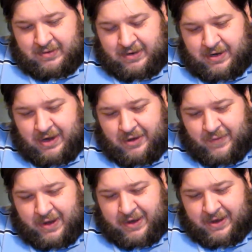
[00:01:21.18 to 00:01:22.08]
You know
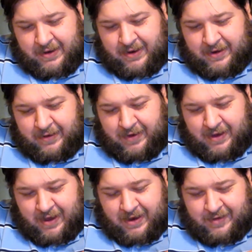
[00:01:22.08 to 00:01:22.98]
what? And, and, it,
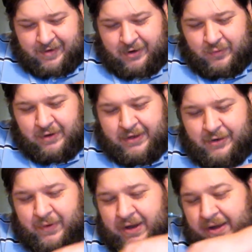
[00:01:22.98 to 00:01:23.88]
and it's like real
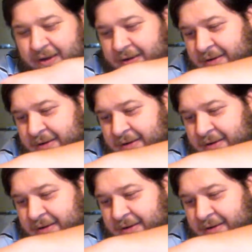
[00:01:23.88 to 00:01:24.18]
liquidy.